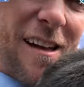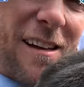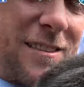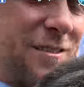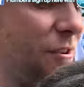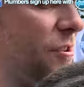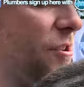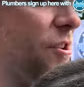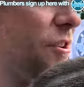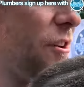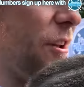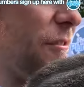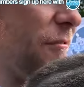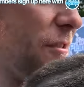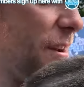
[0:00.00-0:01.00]
He's got a new
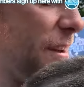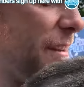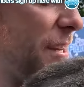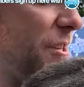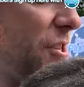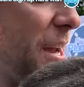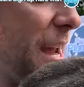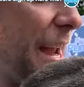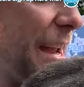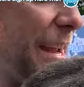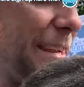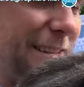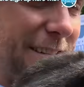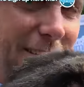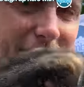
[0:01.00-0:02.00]
collar on, hasn't you, G?
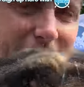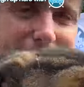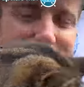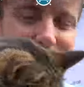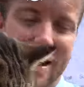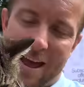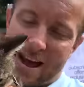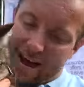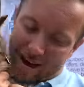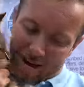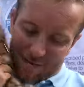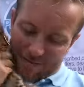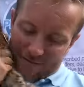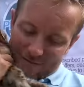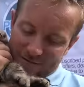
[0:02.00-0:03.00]

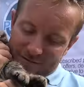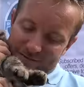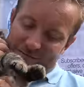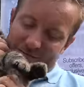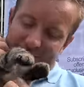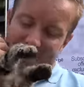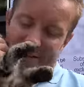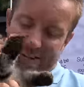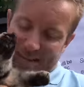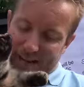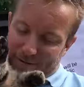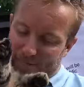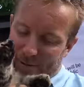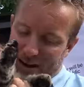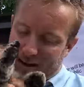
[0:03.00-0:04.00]
Meow. Oh, look at
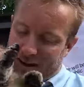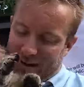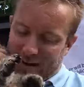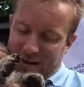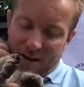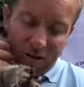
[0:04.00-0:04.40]
that belly.